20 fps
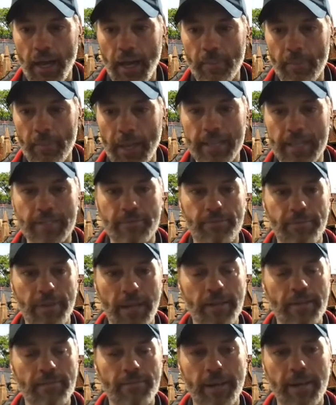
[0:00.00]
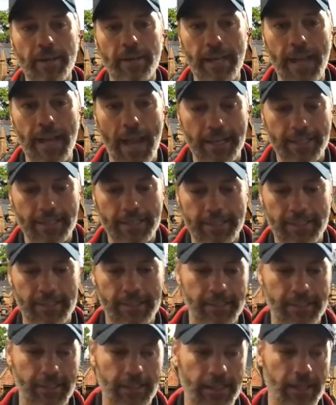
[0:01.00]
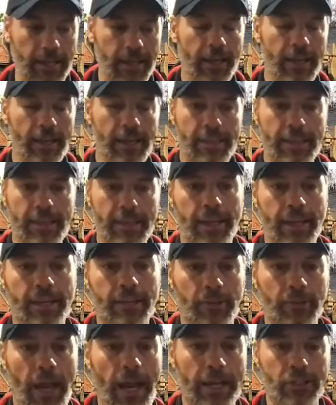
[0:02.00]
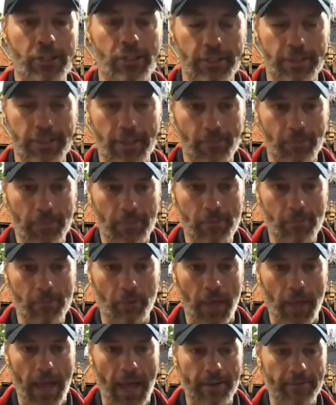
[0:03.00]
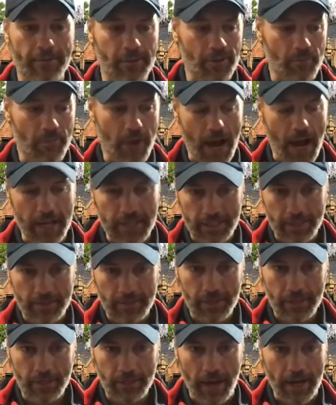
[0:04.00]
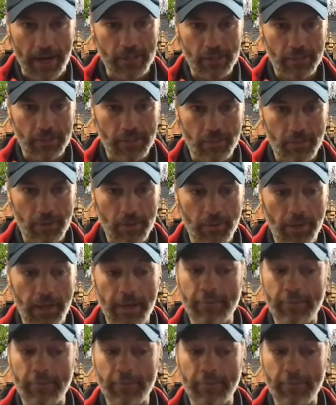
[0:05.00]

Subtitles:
it's very, very nice to see the interactions that people have, and the positive interactions that people have,